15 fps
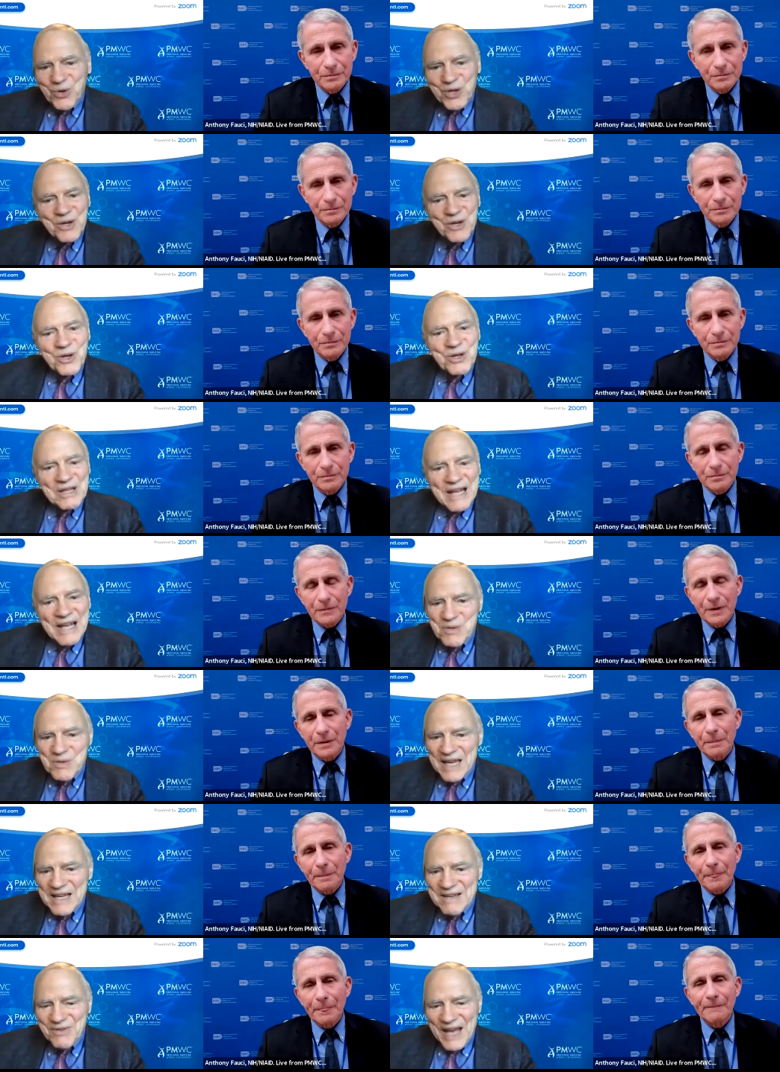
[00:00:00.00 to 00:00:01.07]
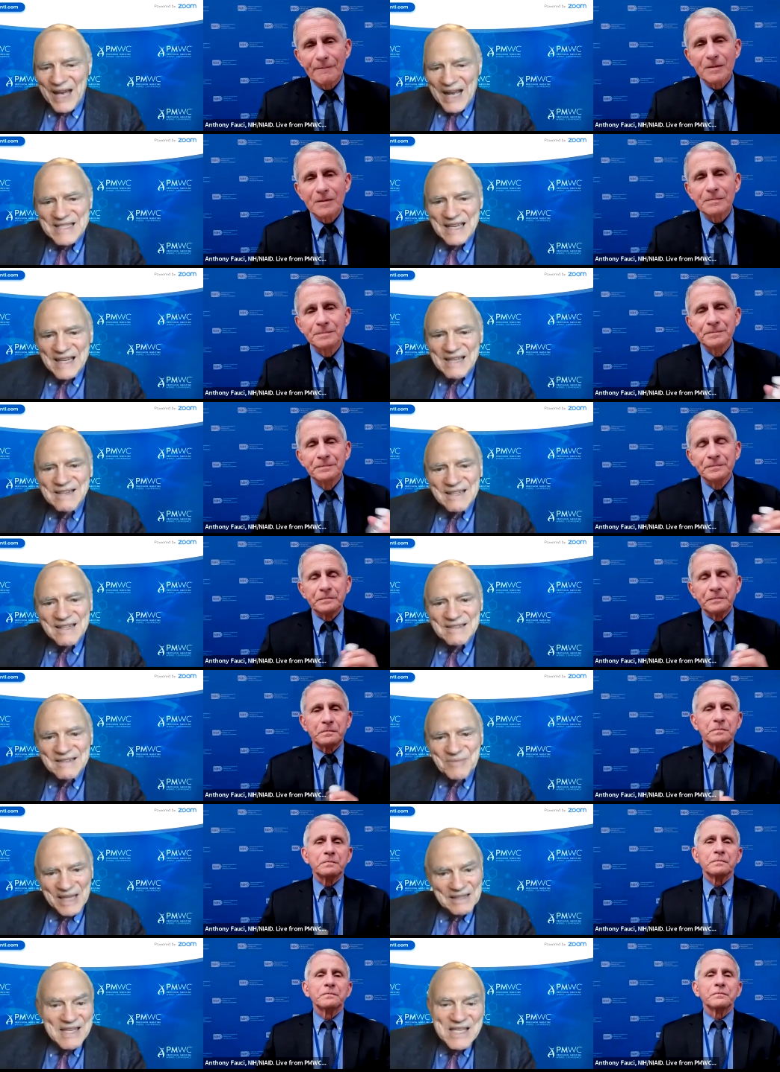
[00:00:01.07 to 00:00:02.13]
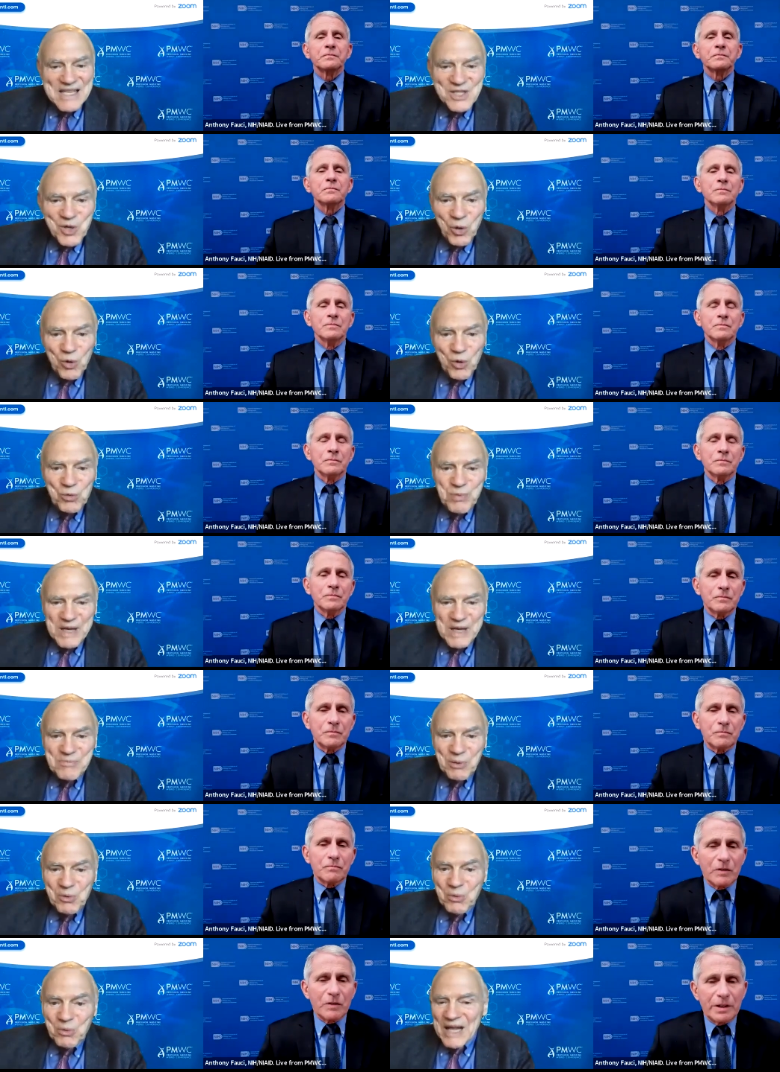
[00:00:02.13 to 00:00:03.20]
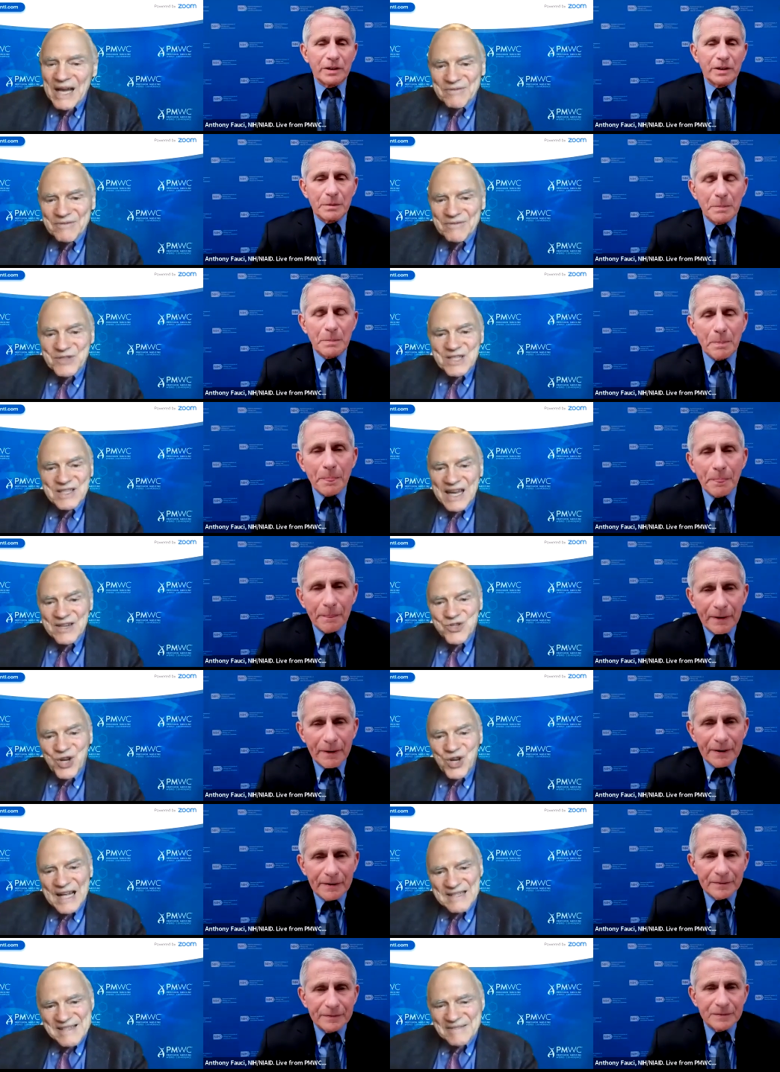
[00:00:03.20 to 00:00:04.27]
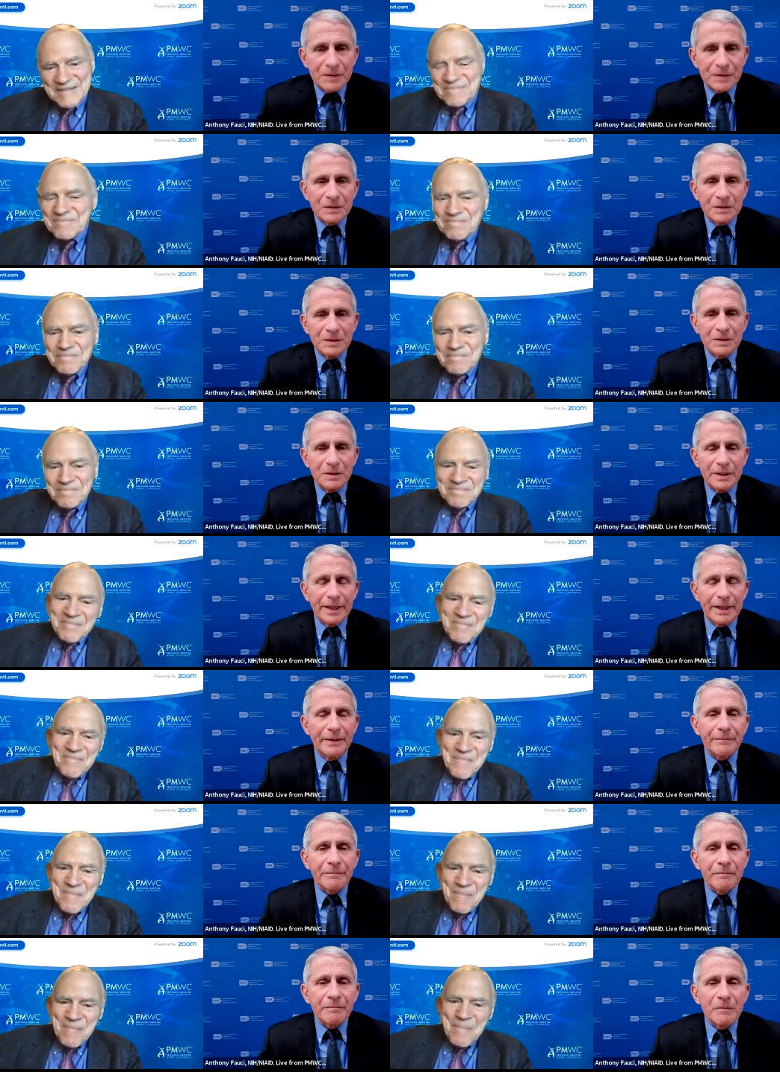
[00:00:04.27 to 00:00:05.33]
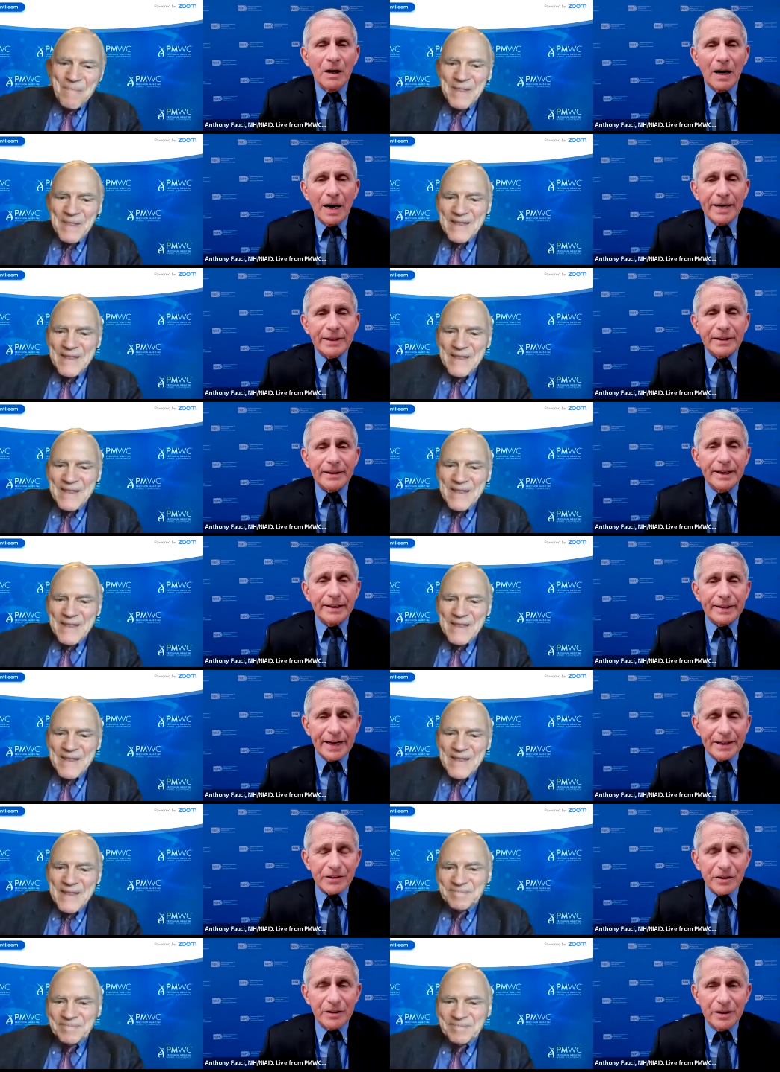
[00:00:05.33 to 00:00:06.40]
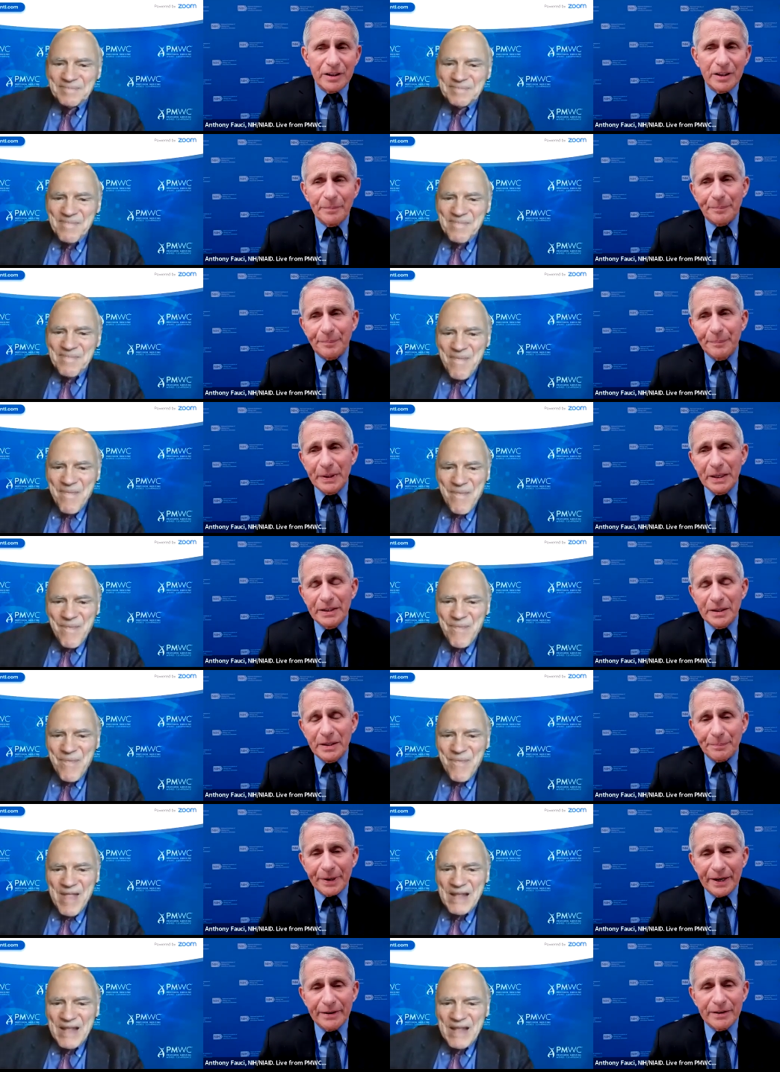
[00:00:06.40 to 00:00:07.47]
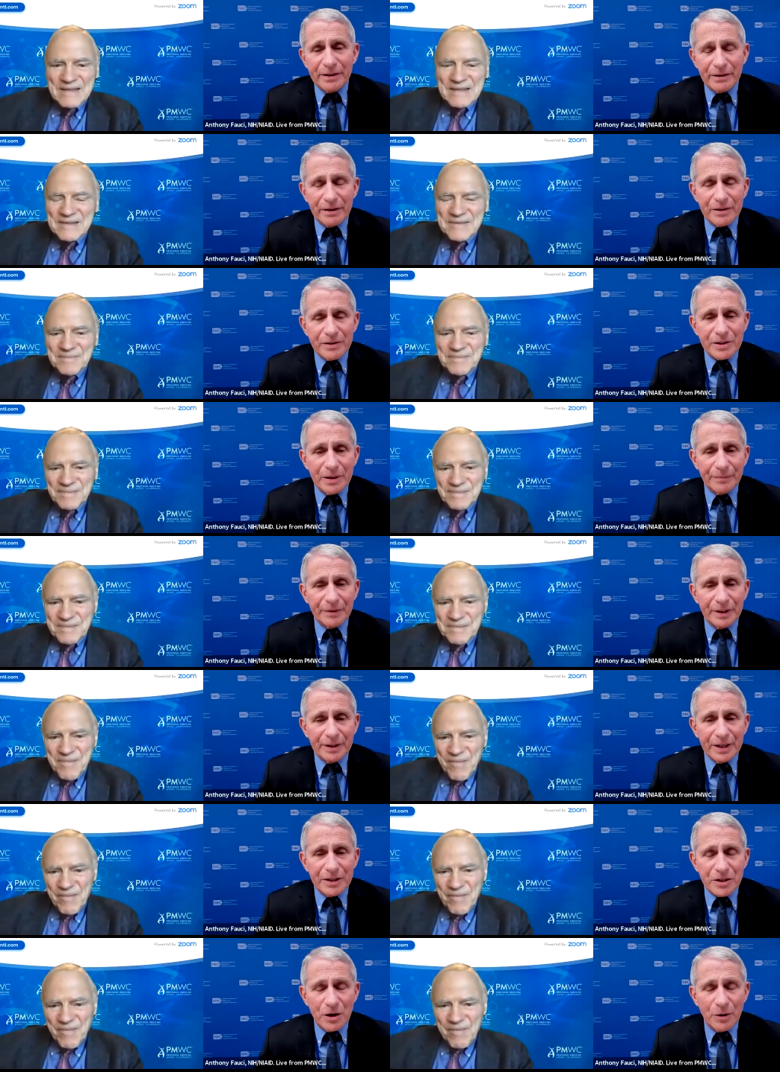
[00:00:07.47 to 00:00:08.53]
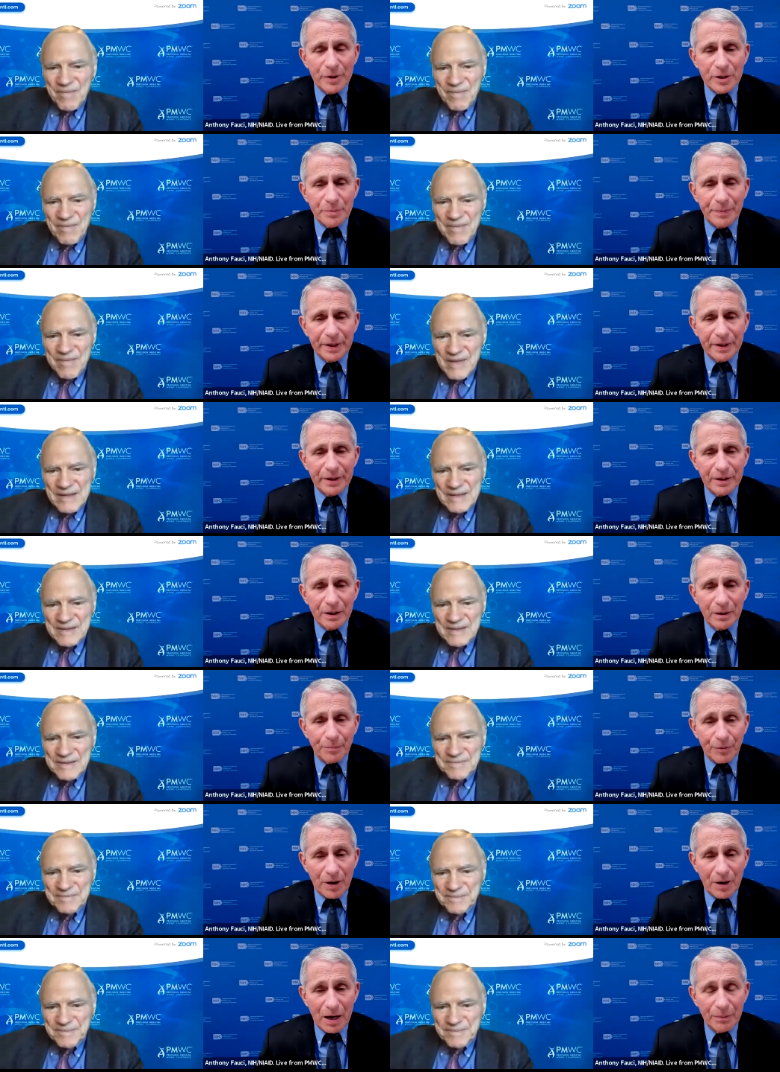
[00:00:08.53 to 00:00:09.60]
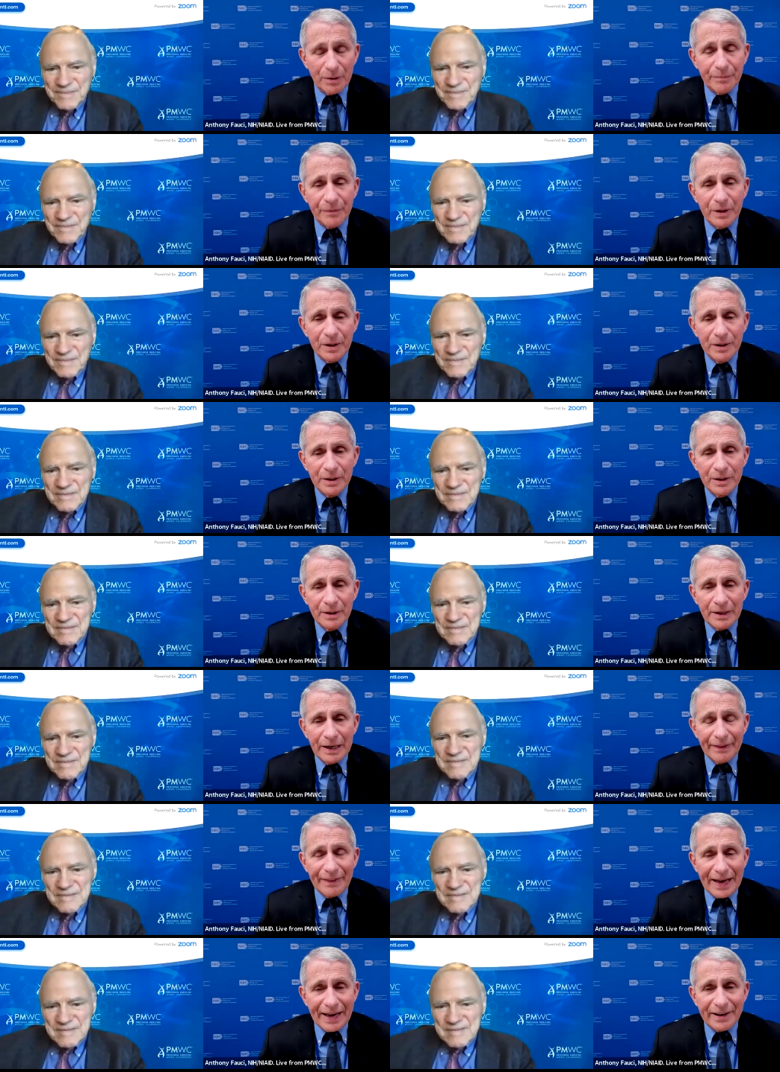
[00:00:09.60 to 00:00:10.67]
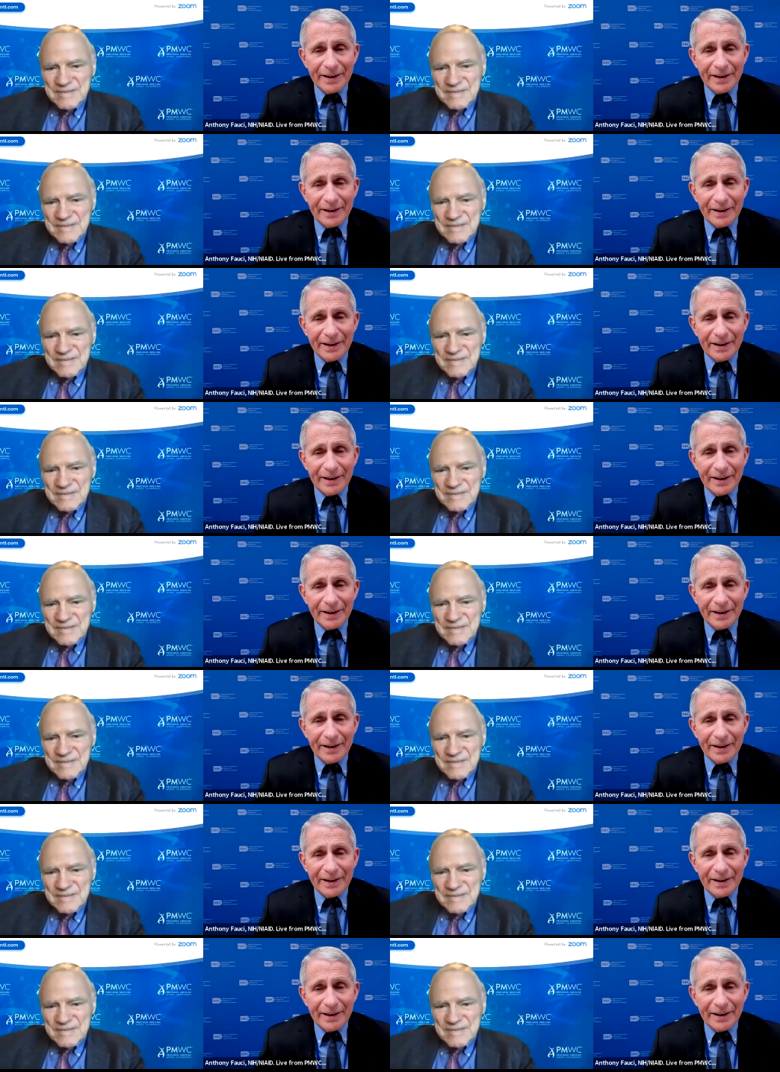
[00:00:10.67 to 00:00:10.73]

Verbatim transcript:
Speaker 1: year, you'll have to make a vaccine, and at least old people will have to take shots.
Speaker 2: Yeah. I think that's going to de- be dependent on something that's always been a problem, and that